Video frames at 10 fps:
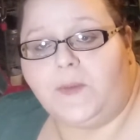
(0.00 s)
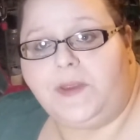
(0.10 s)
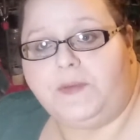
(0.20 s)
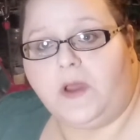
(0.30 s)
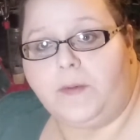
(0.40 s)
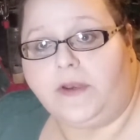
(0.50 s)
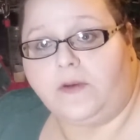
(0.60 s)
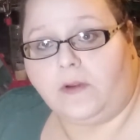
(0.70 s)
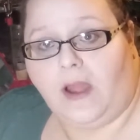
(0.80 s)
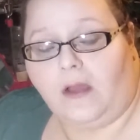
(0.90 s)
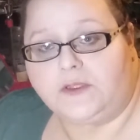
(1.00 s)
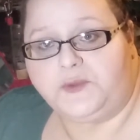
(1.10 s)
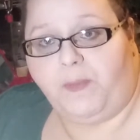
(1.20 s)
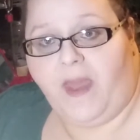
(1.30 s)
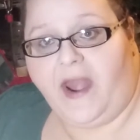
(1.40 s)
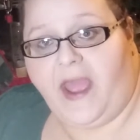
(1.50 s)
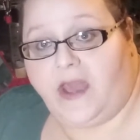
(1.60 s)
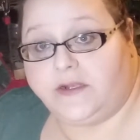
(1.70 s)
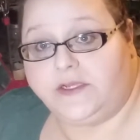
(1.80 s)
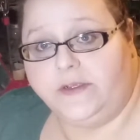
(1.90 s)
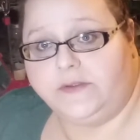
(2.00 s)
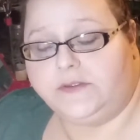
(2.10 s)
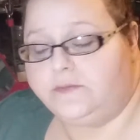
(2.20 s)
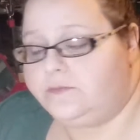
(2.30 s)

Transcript: people coming into her house with bad attitudes.